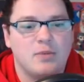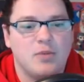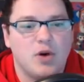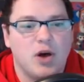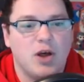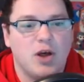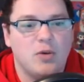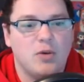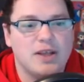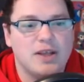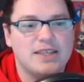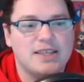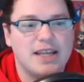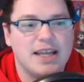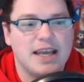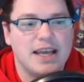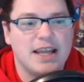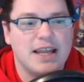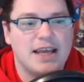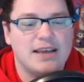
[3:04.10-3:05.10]
ball
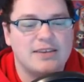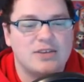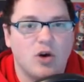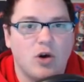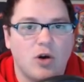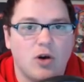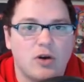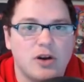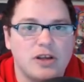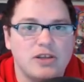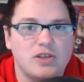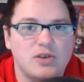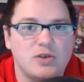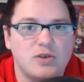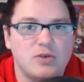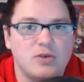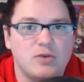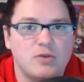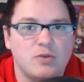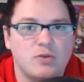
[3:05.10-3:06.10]
wasn't hit as hard as
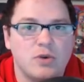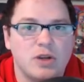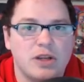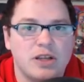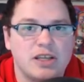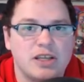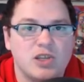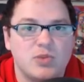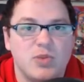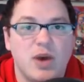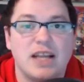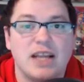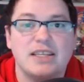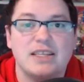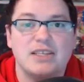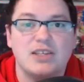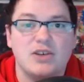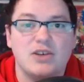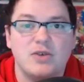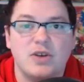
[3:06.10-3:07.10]
you would expect
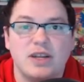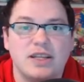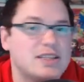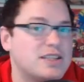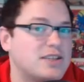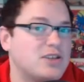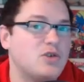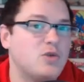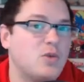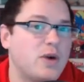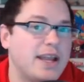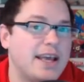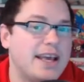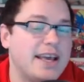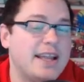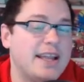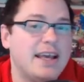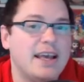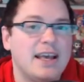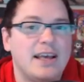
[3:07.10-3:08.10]
it to, and it still went
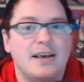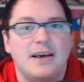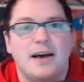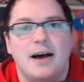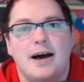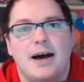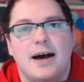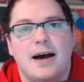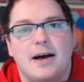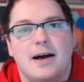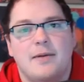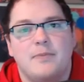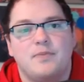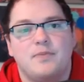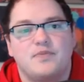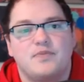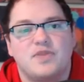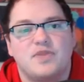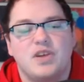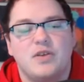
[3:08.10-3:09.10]
in.
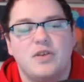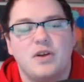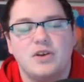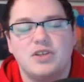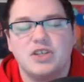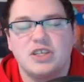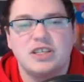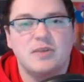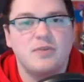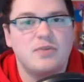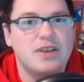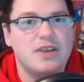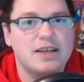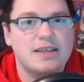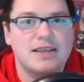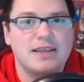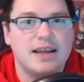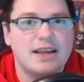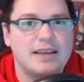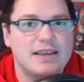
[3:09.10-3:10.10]
So there are just some
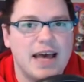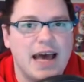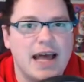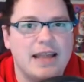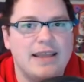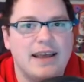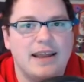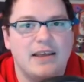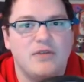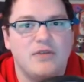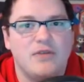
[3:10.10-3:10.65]
things like that if